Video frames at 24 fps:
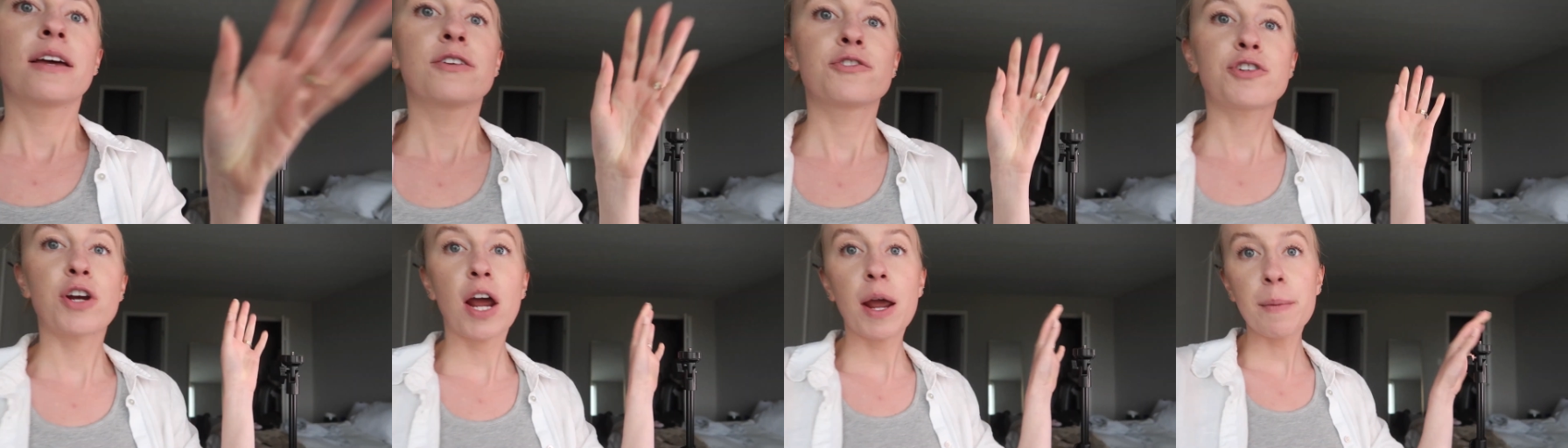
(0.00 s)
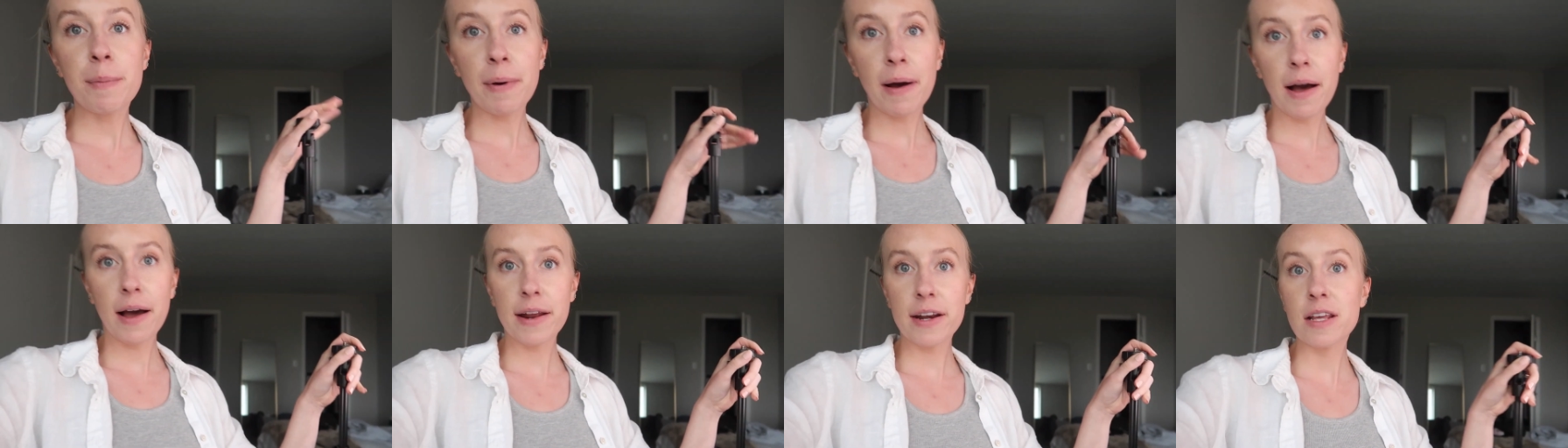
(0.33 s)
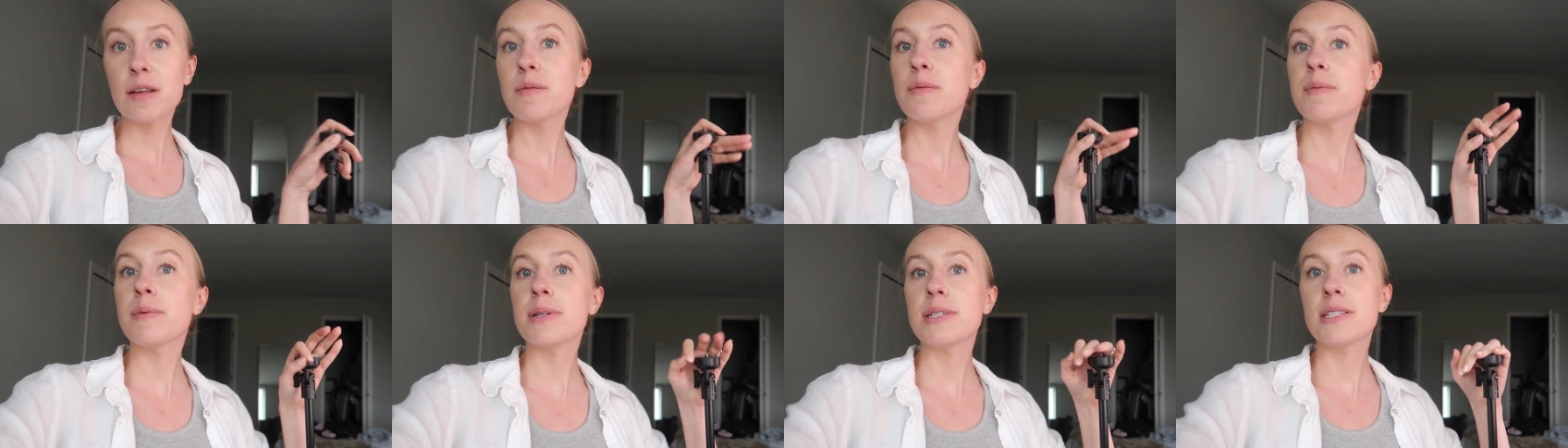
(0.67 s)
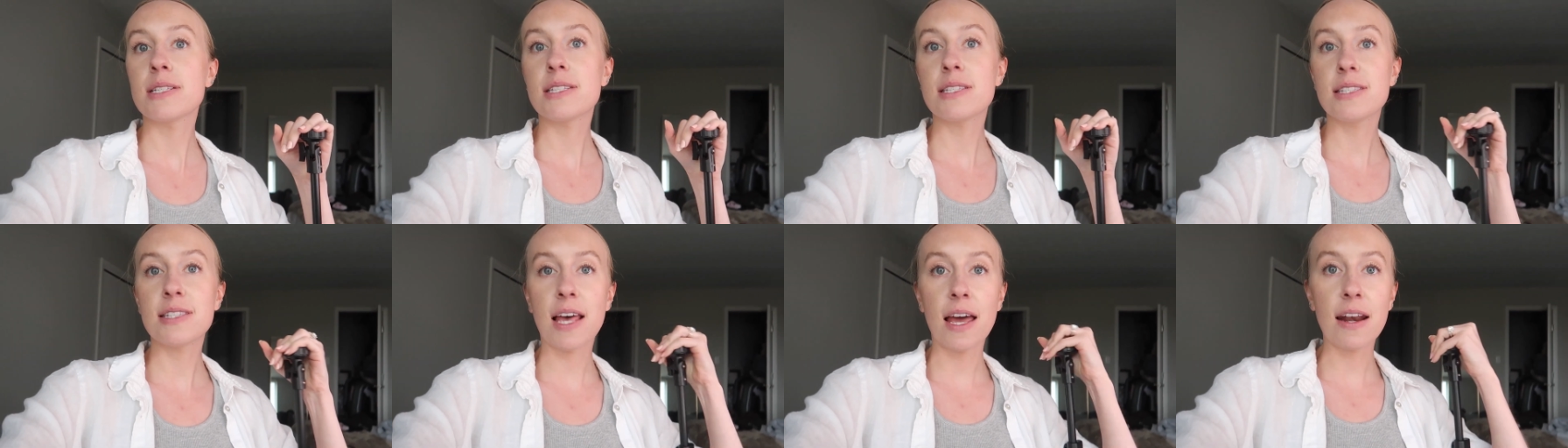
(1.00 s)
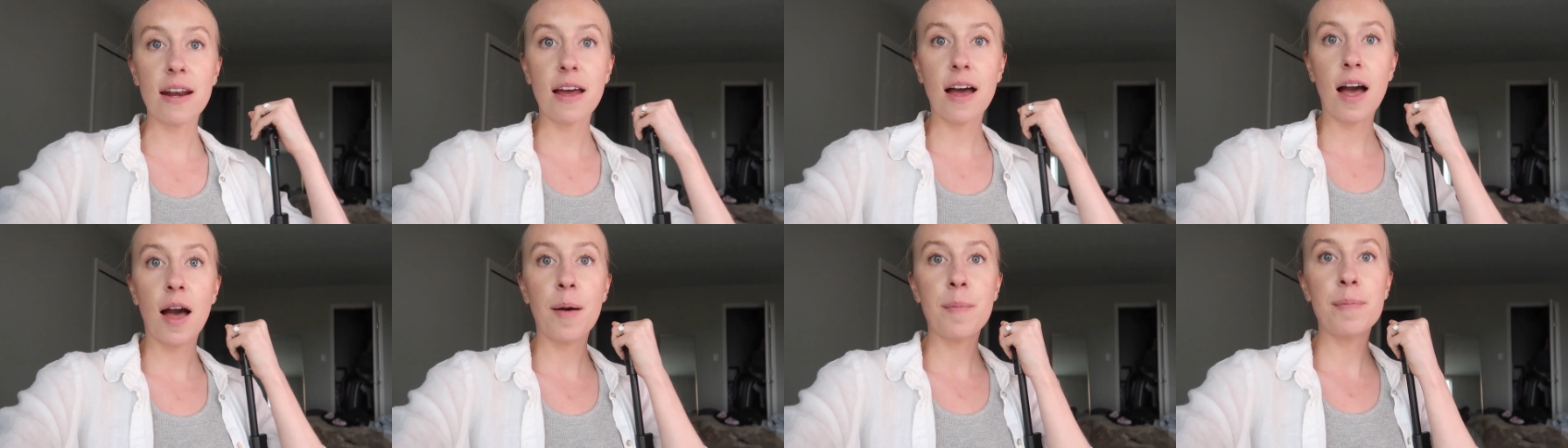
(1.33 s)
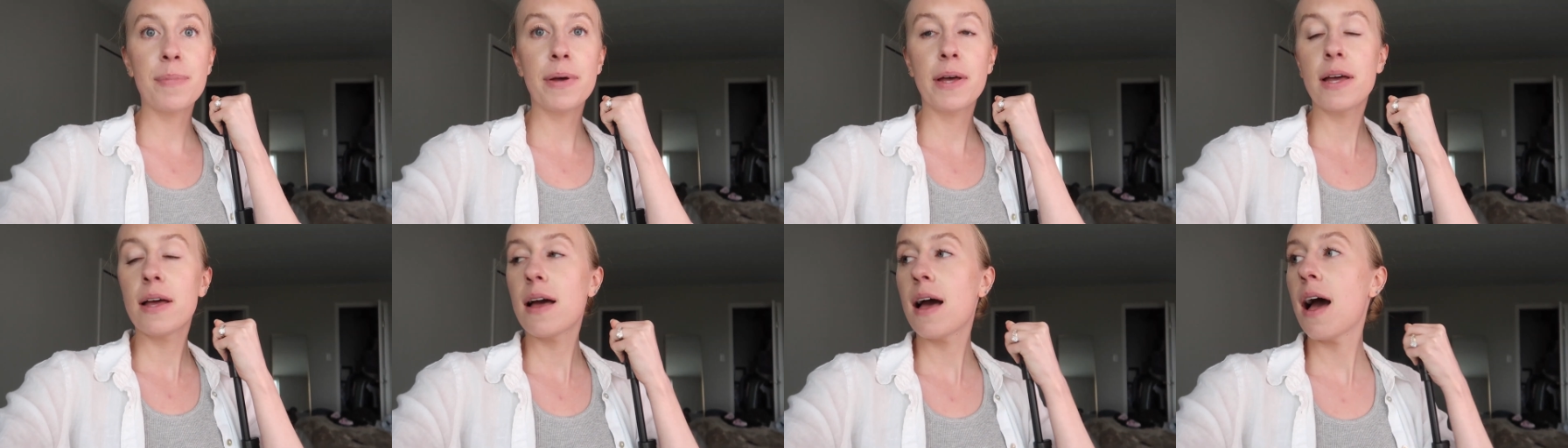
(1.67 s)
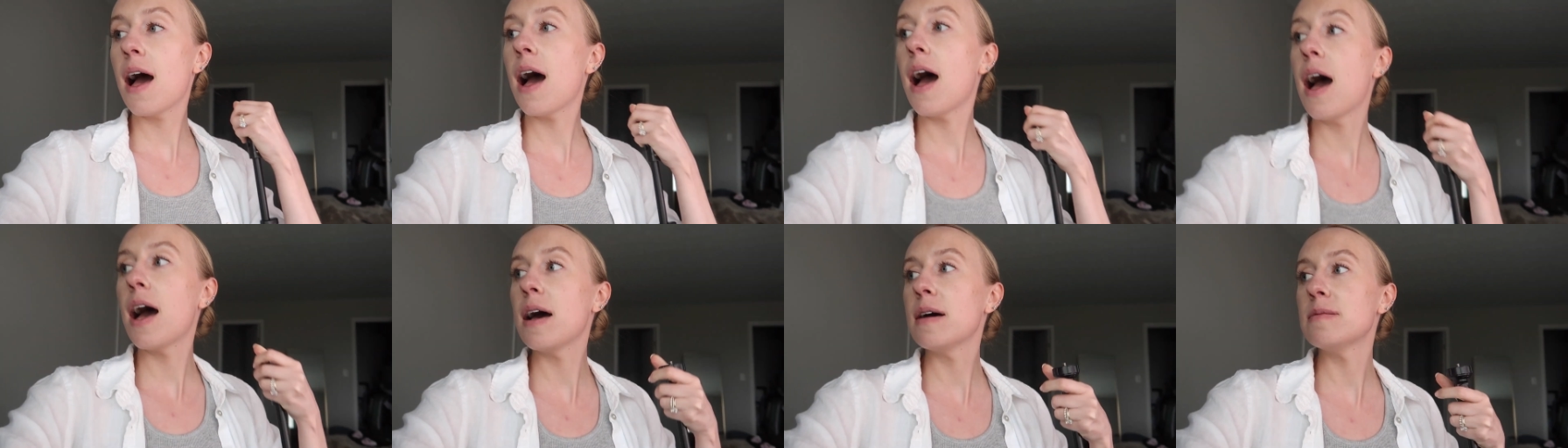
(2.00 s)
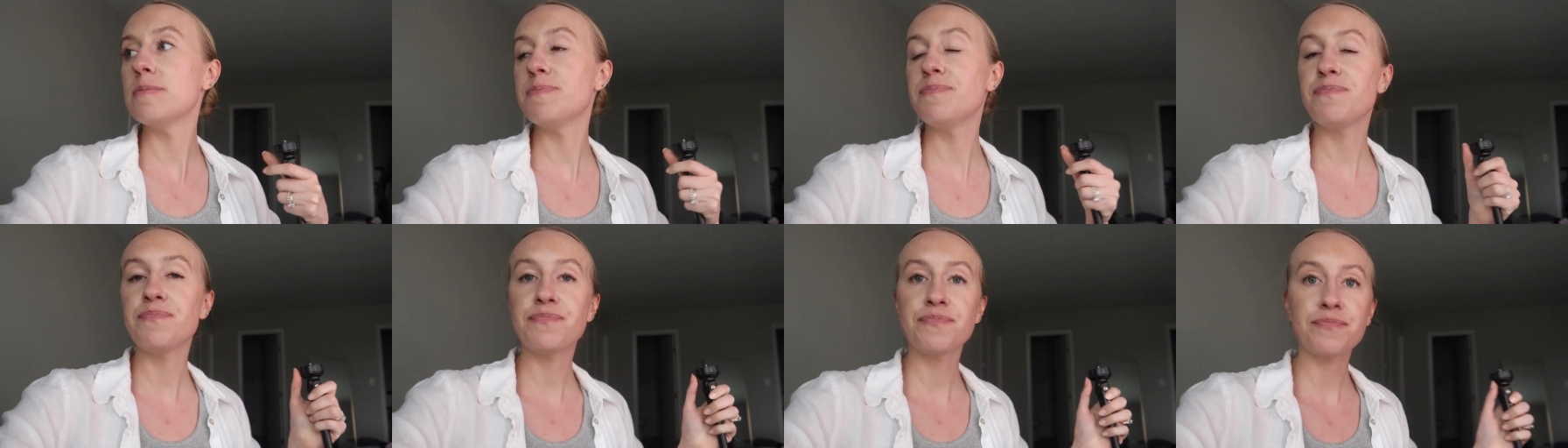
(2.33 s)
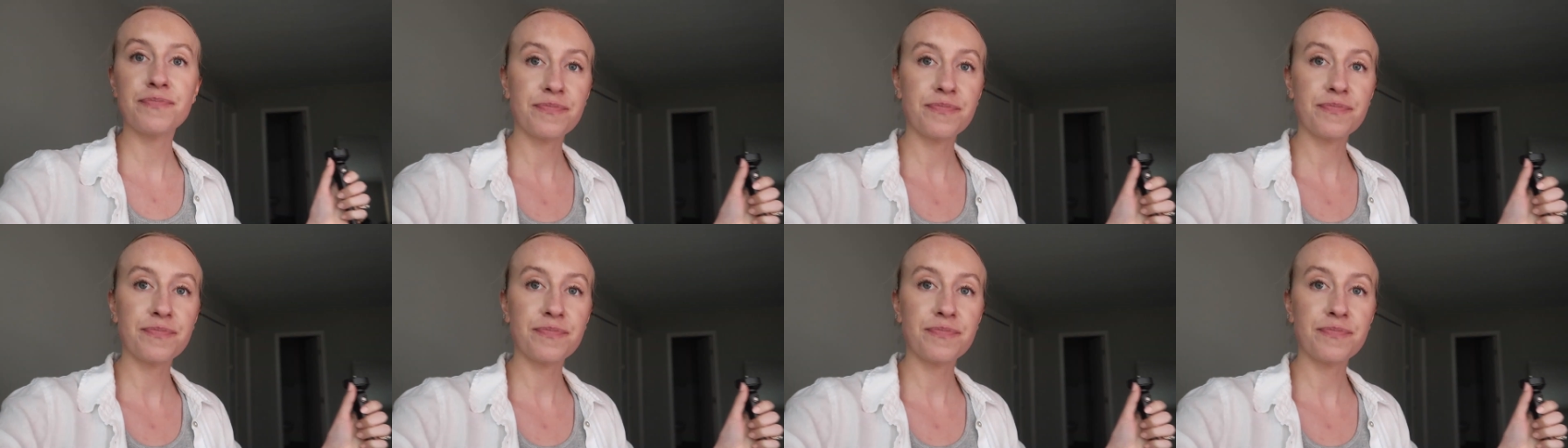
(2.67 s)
tripod, and I'm gonna set up my